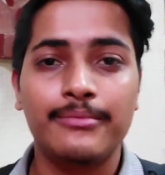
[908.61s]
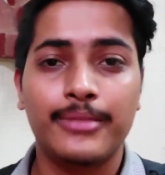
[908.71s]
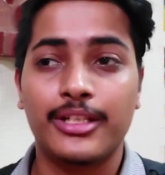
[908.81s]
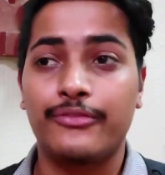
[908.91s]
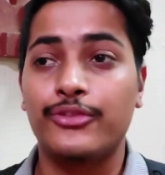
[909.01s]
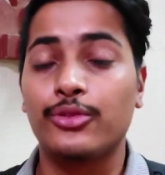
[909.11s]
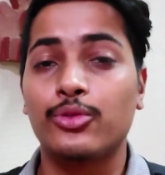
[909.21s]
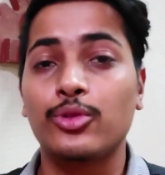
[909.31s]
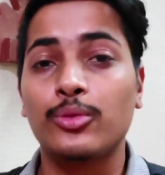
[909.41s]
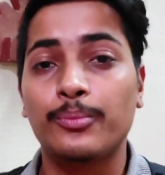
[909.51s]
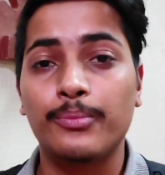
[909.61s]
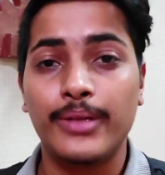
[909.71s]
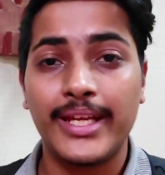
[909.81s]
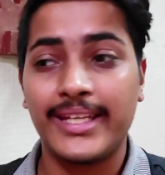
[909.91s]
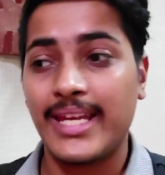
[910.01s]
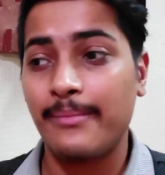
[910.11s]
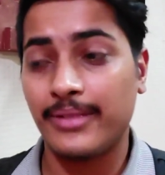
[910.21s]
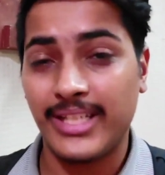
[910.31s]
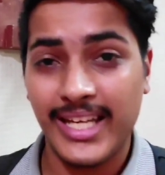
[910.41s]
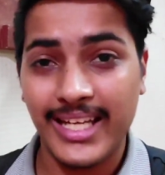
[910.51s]
But if you do play
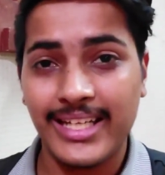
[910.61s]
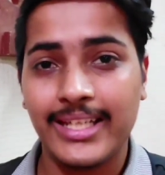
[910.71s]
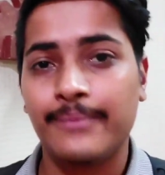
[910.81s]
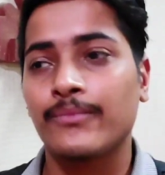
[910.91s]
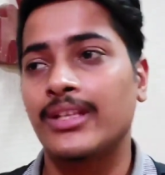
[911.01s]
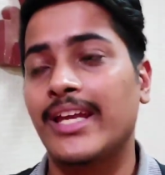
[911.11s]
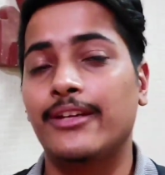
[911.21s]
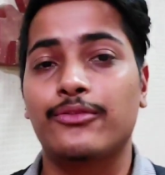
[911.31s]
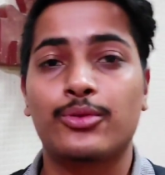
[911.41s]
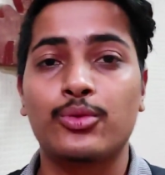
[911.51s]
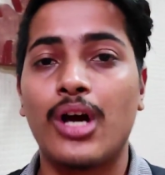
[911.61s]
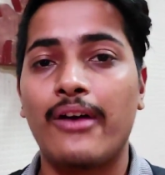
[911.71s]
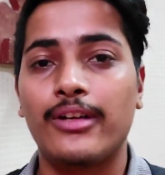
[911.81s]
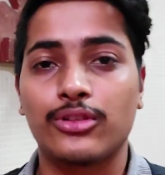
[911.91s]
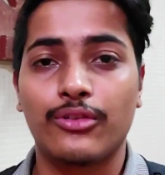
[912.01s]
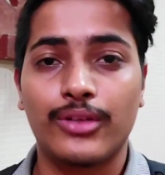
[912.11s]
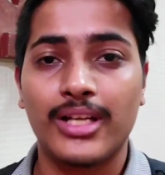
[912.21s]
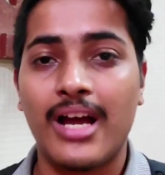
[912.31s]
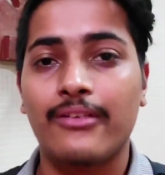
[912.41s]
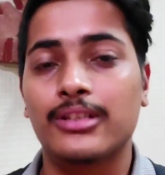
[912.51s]
game daily, like 2 hours or
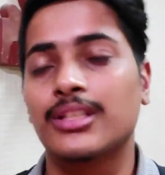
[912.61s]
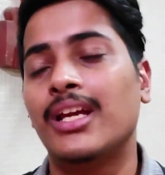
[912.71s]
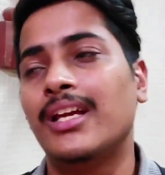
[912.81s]
1 hours,